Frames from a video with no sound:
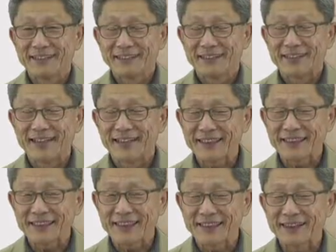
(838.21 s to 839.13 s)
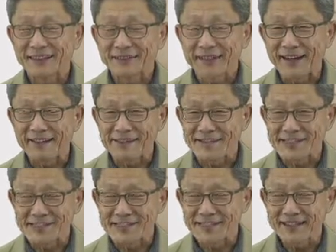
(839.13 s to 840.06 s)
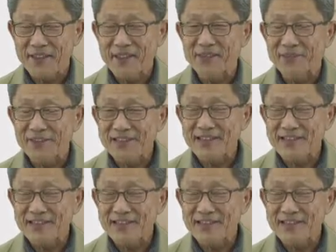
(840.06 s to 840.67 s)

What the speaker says: then there arises 3